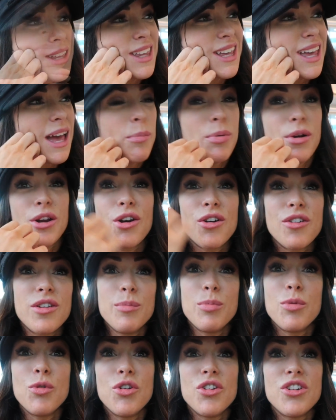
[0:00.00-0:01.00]
you get
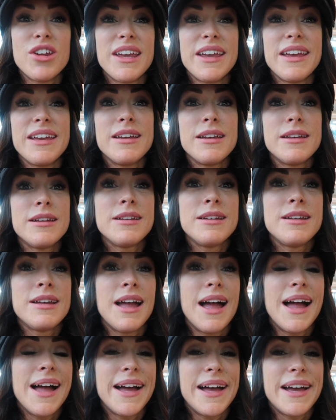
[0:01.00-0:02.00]
priority boarding,
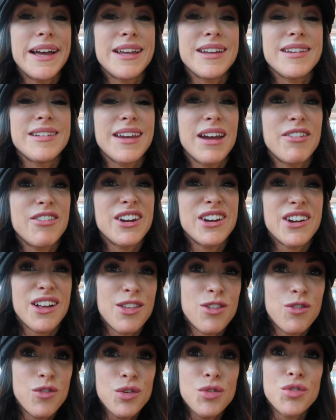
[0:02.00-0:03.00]
and you get really
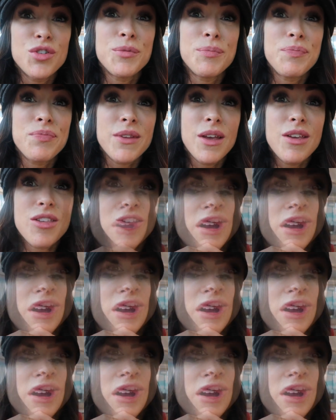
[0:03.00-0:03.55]
nice food.